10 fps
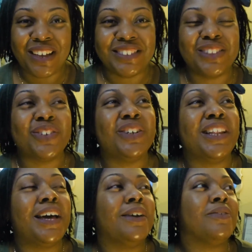We have to throw a
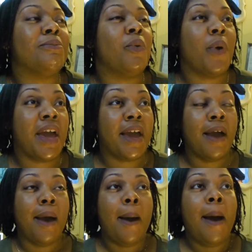lot of them away.
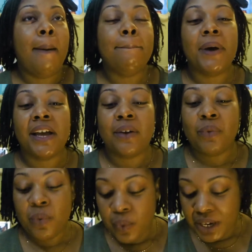But
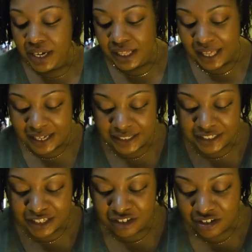we wanted like a
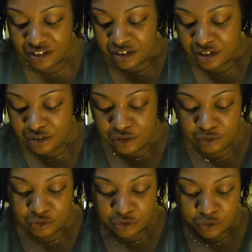gender
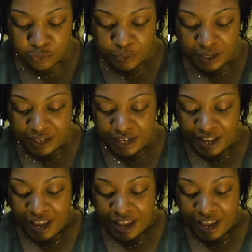neutral one.